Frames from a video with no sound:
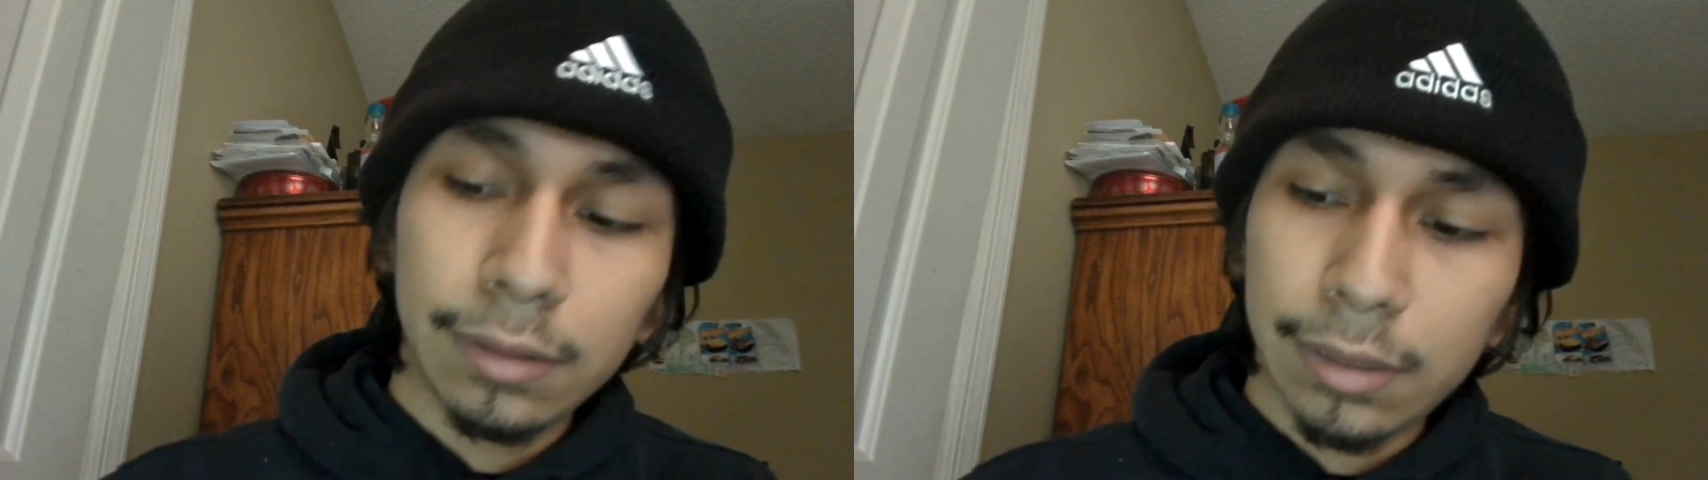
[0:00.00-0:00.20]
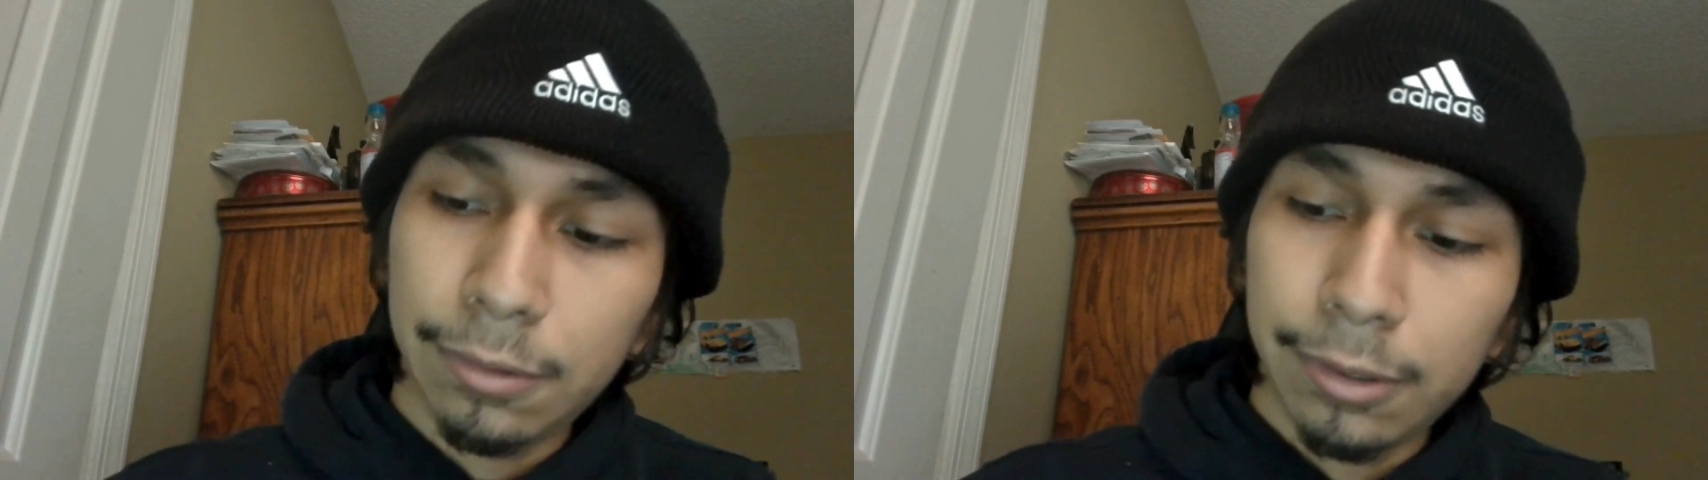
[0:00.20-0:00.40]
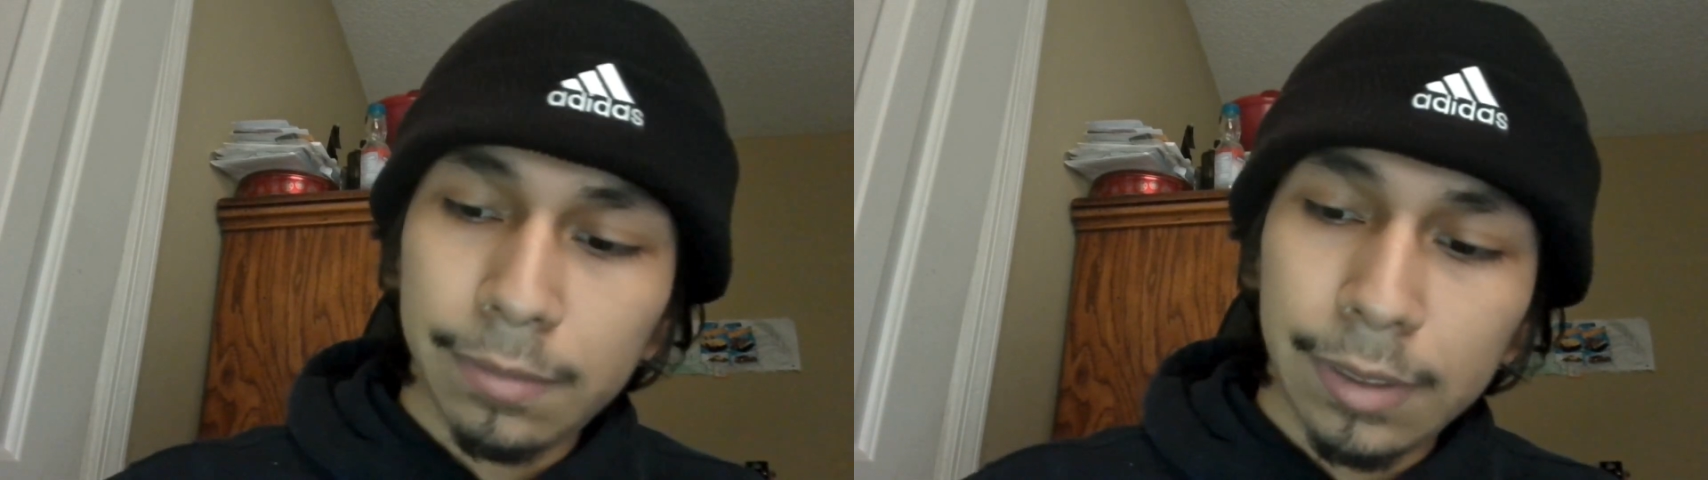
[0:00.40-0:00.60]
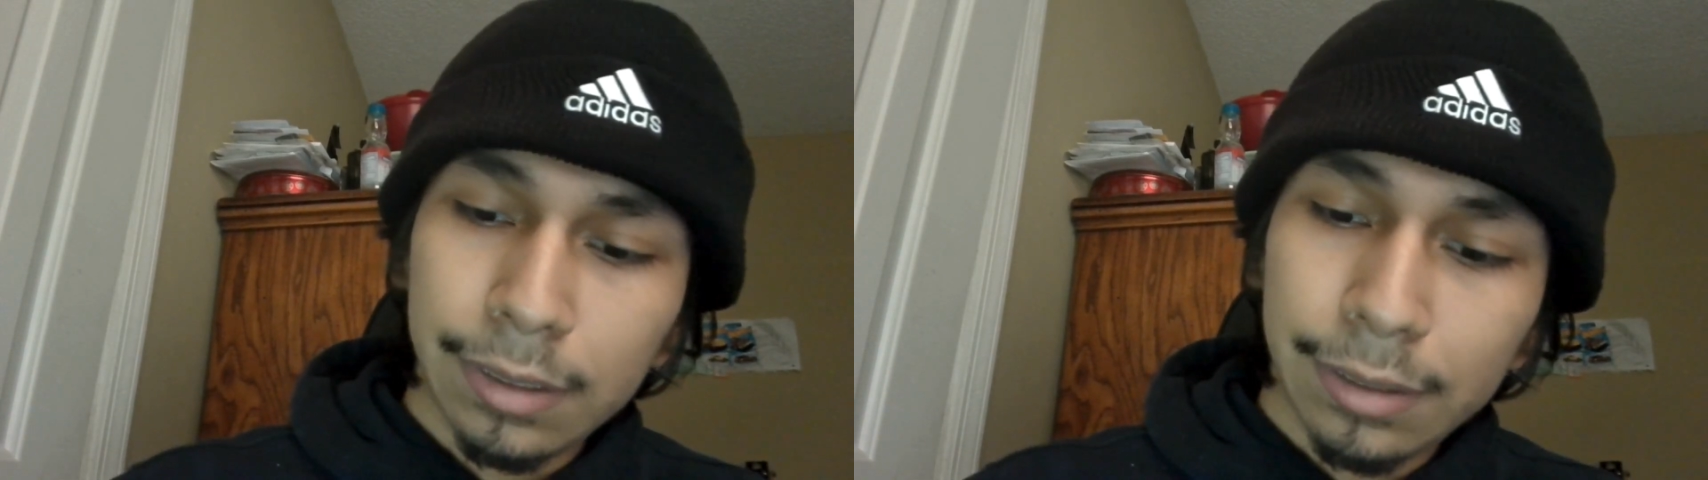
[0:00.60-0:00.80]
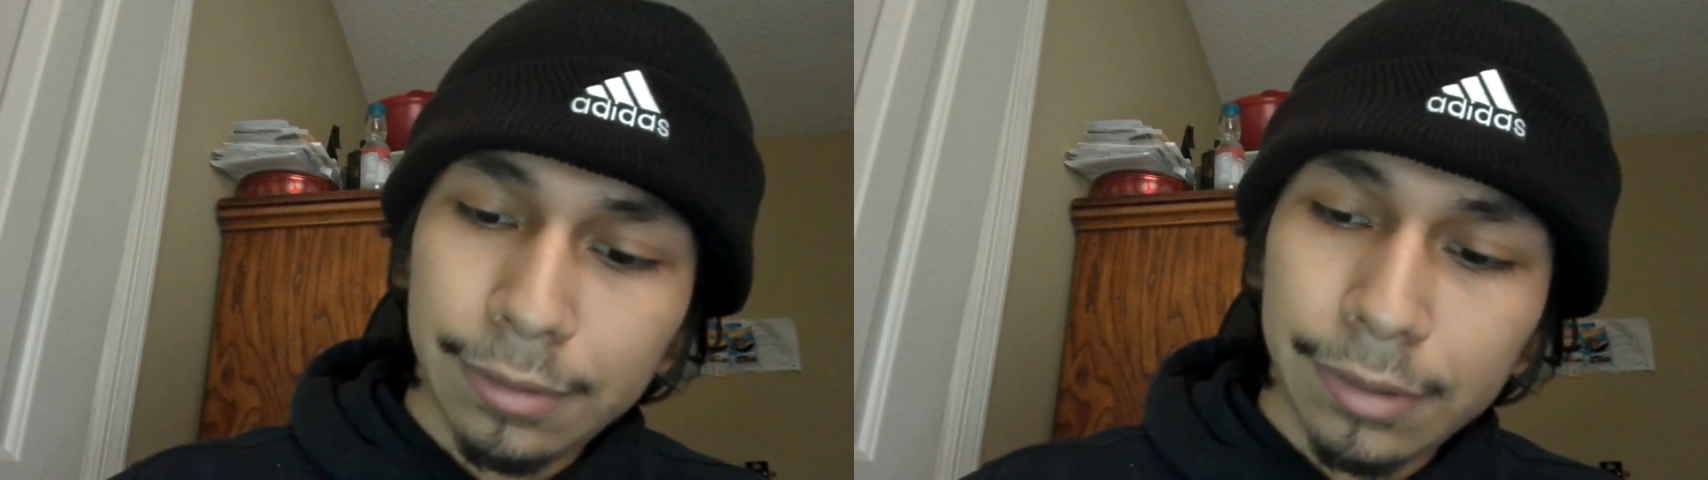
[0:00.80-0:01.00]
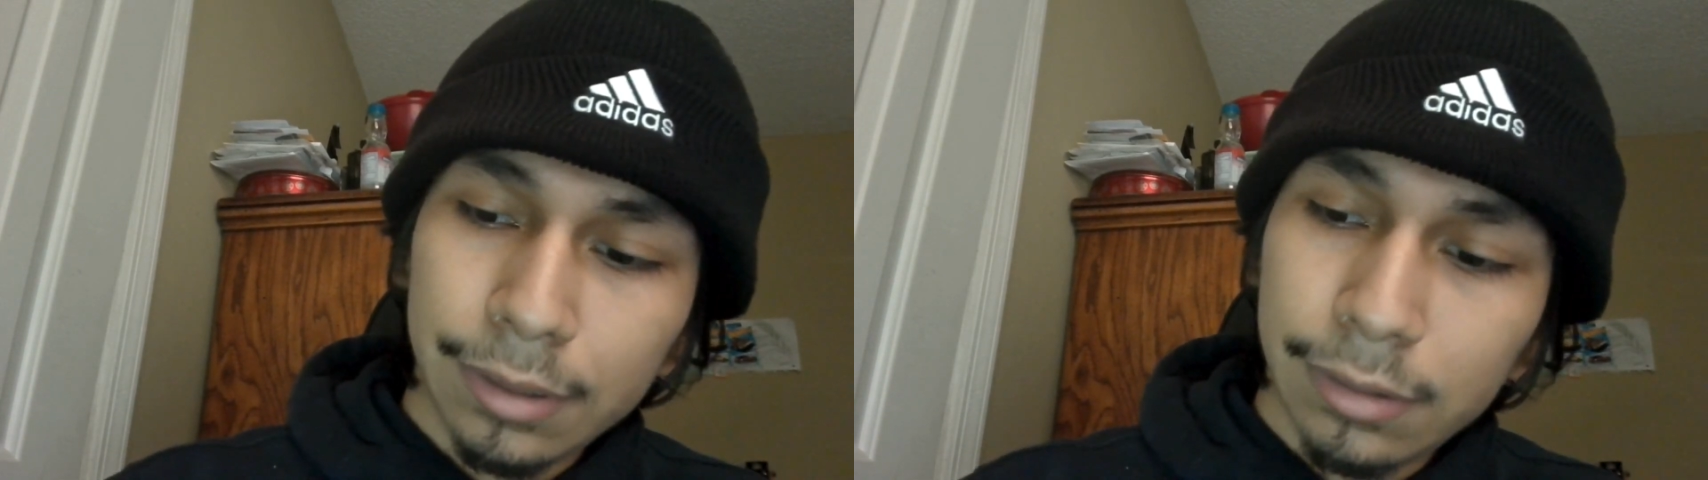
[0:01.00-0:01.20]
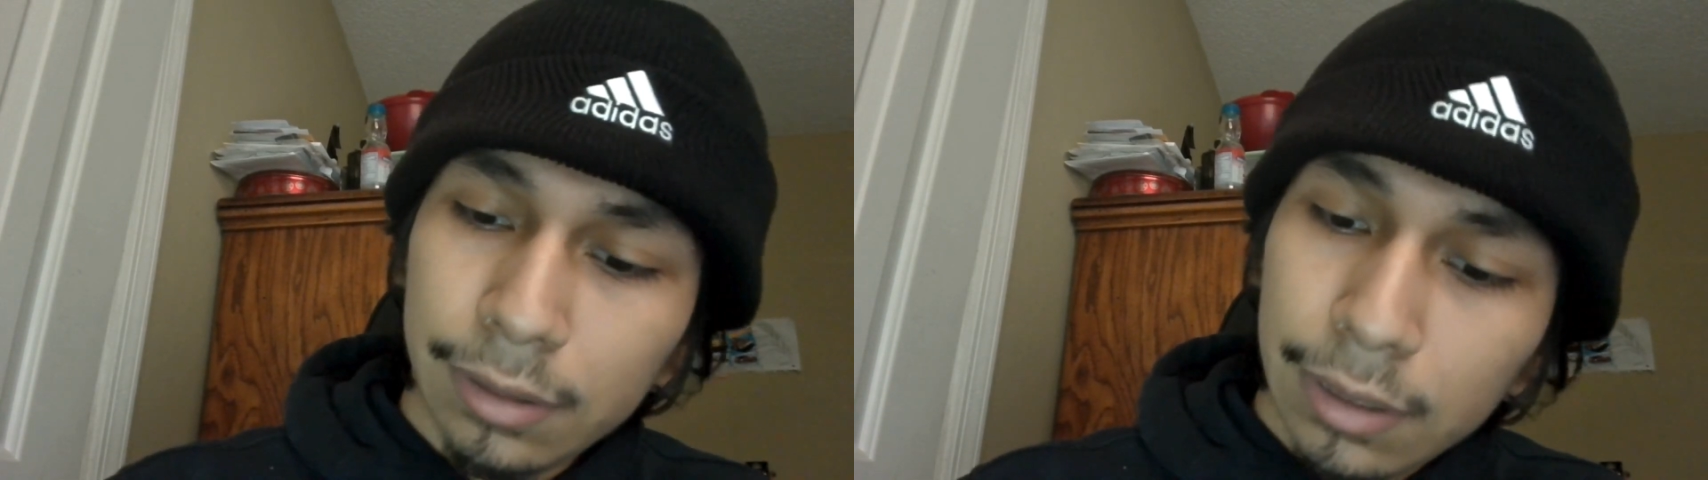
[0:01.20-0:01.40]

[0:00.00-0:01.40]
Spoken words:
they would have been different,